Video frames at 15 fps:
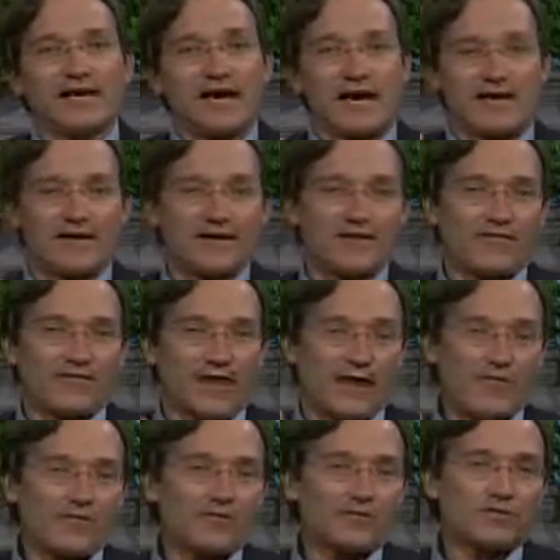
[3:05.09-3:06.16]
And if
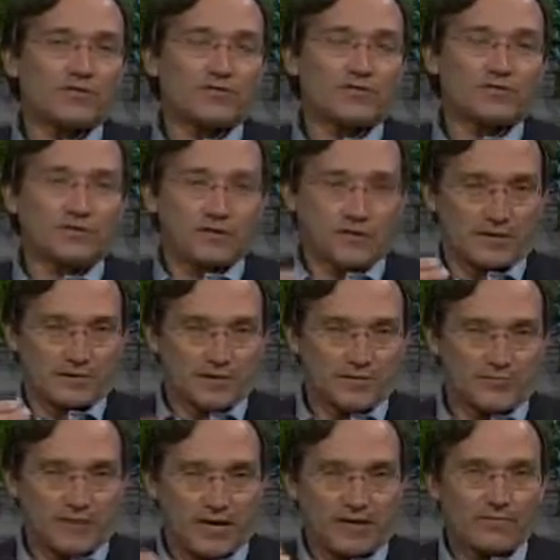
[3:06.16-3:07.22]
they were to
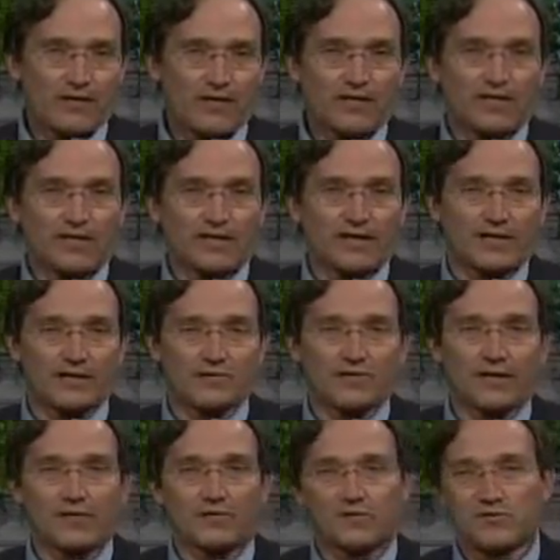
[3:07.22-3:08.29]
spend money on
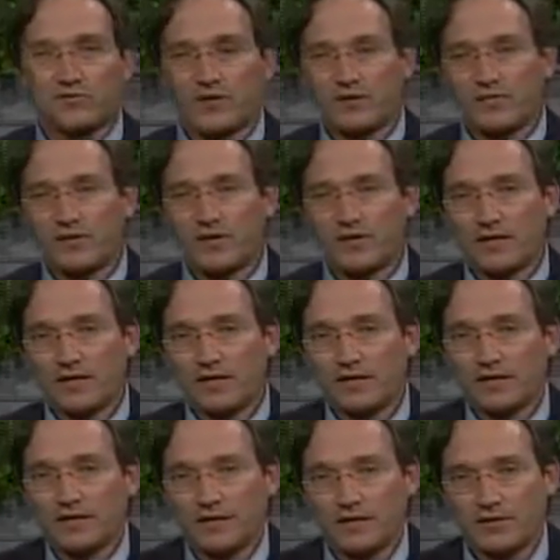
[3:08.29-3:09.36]
x-rays or spend money
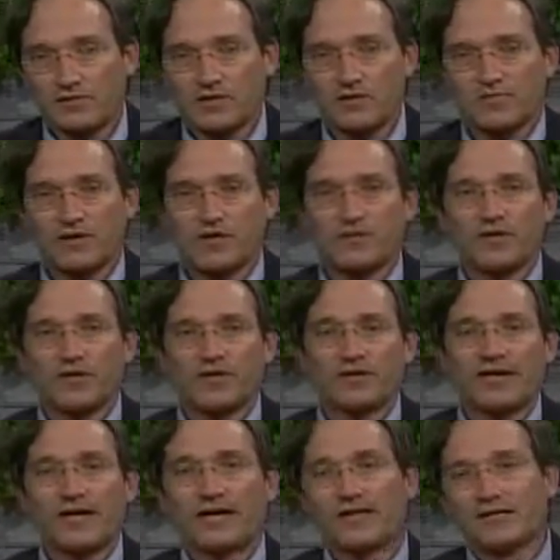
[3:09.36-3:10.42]
on this or spend money on
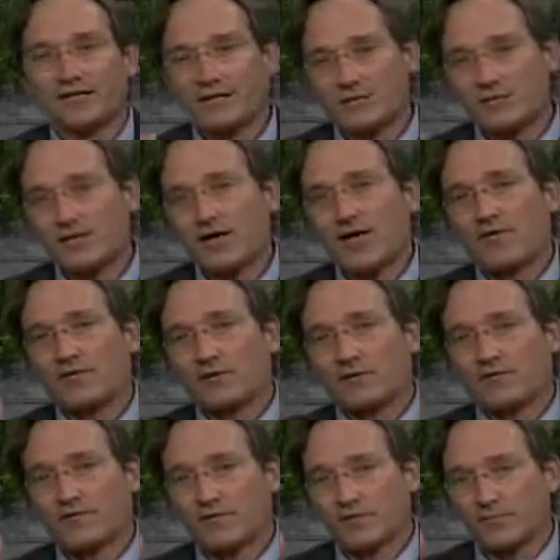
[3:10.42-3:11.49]
that, it comes out
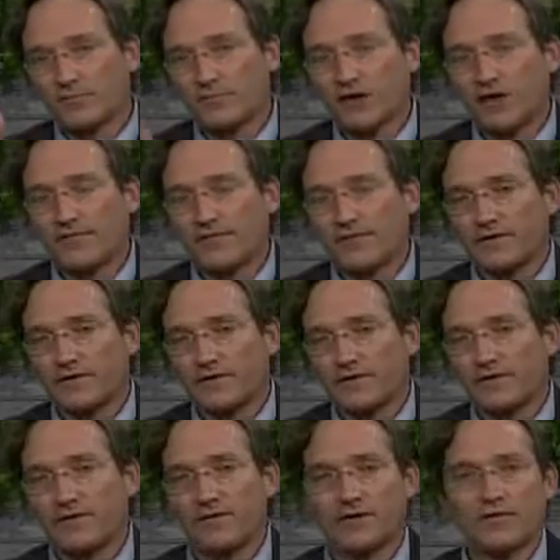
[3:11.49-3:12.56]
of their profit.
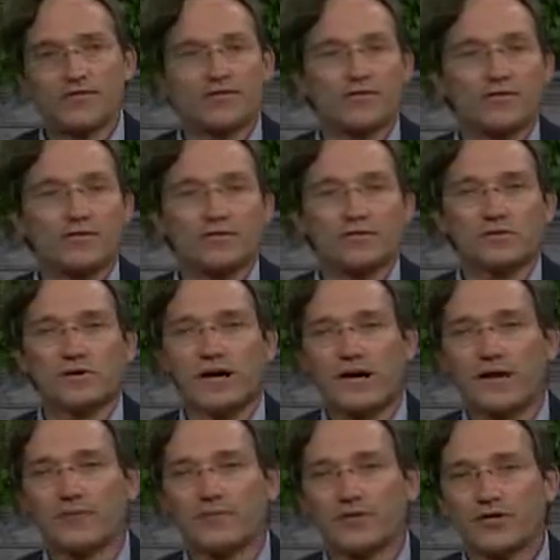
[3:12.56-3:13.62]
And therefore, there's a
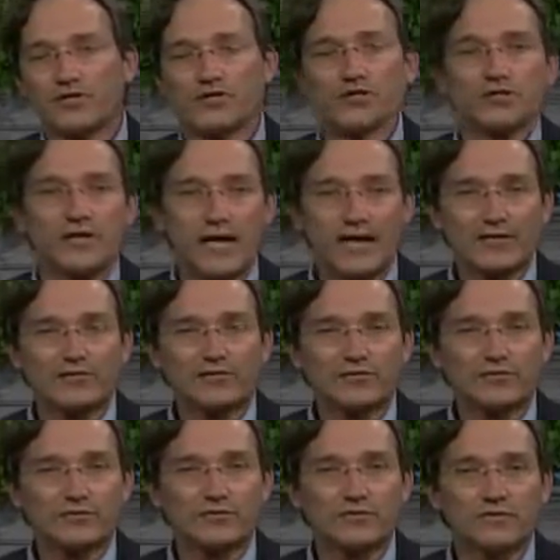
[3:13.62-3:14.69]
high pressure not to
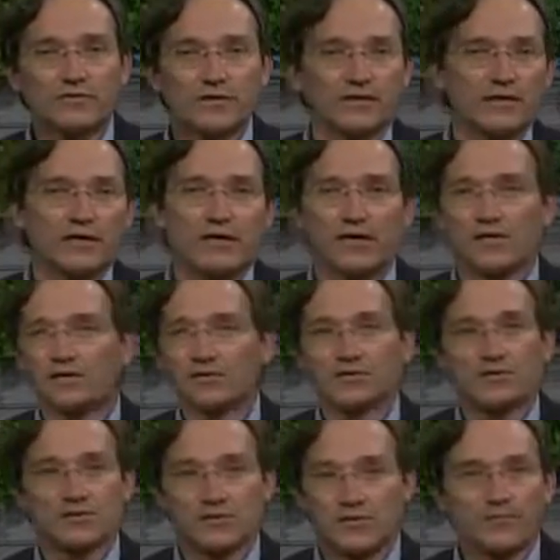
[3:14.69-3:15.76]
approve it
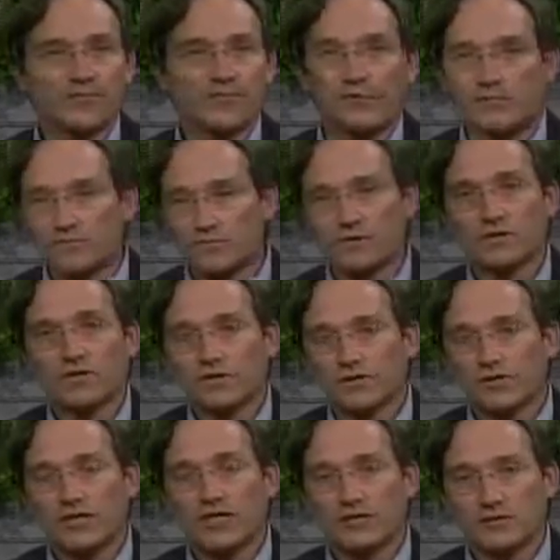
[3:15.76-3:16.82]
until something really
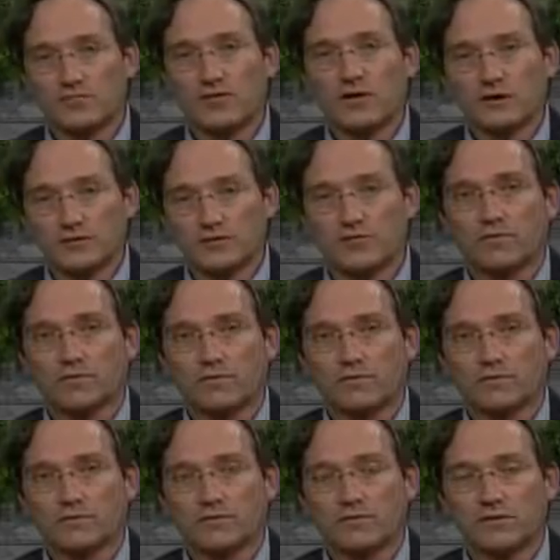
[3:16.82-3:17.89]
shakes and rocks and
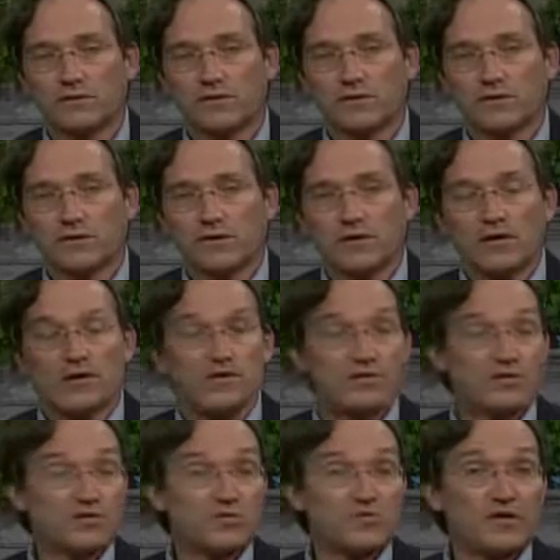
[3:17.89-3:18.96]
rolls.
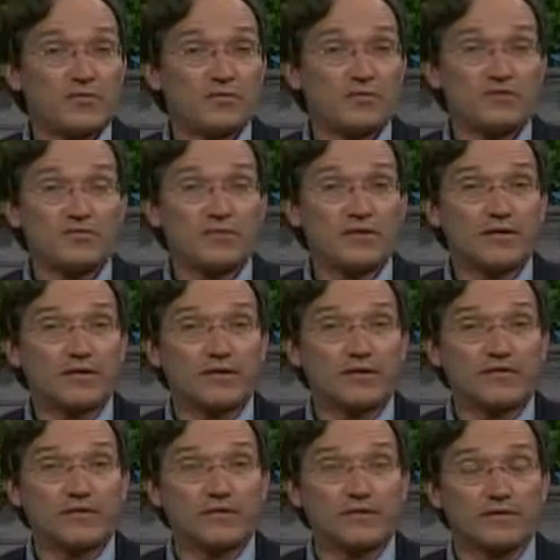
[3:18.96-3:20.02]
This is being pushed by the
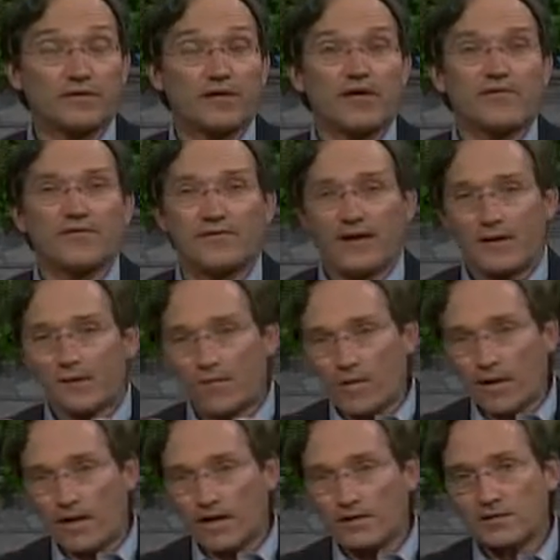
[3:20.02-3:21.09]
government. They
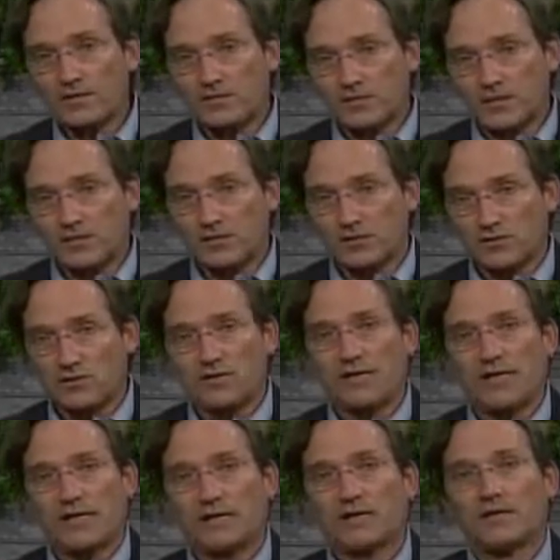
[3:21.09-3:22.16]
want seniors
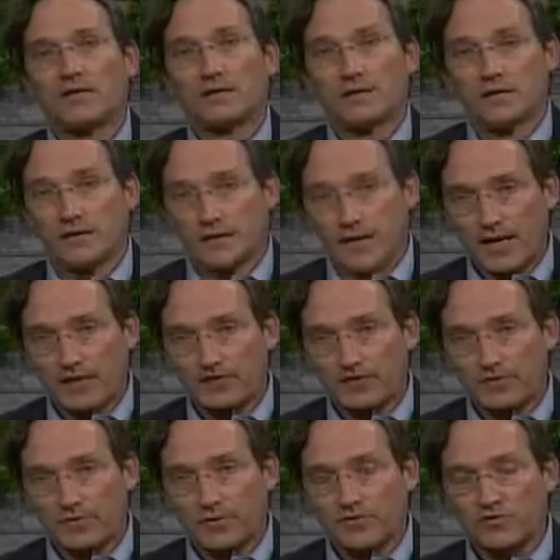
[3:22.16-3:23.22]
in
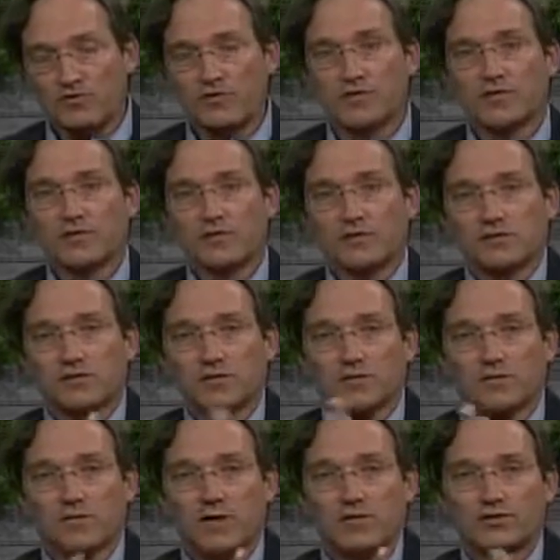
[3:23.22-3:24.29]
HMOs because
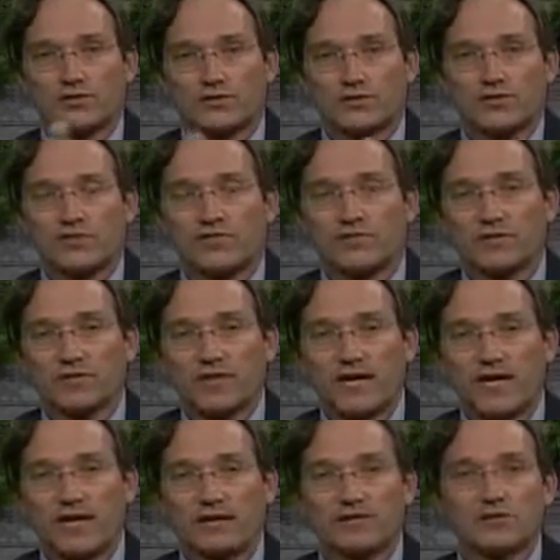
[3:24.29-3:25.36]
it washes the government's
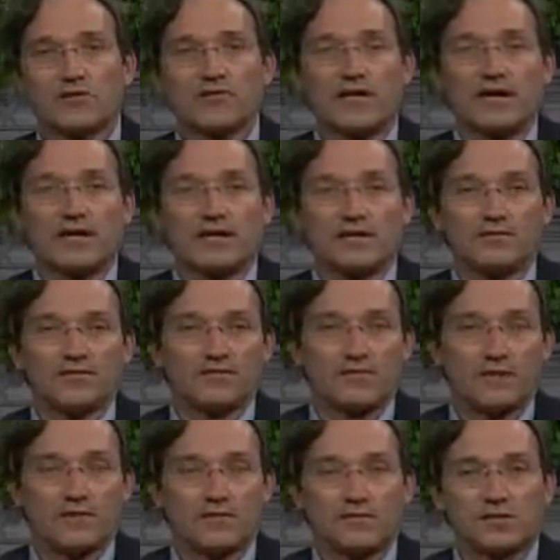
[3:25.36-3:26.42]
hands of any
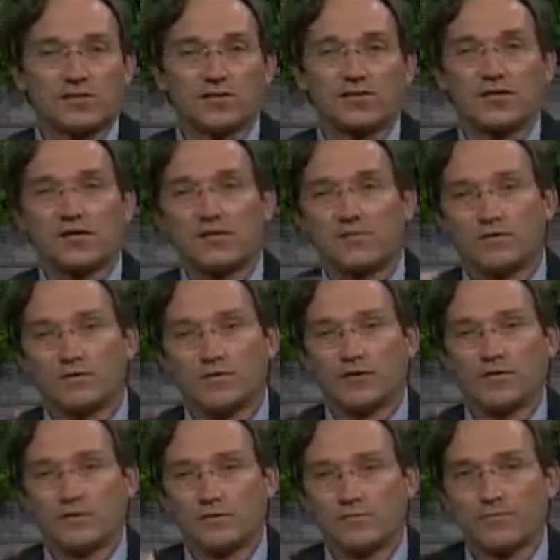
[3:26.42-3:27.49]
fees that exceed what
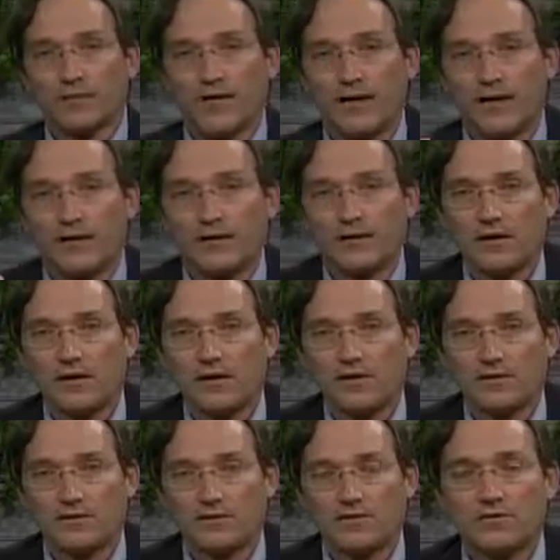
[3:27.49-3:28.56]
they would have paid
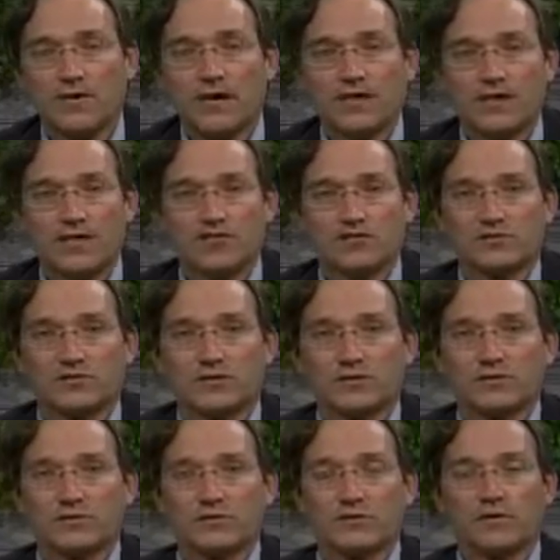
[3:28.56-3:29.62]
to that
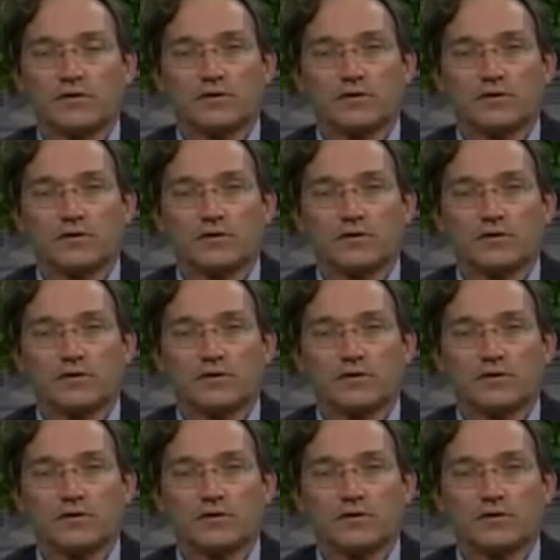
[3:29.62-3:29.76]
HMO.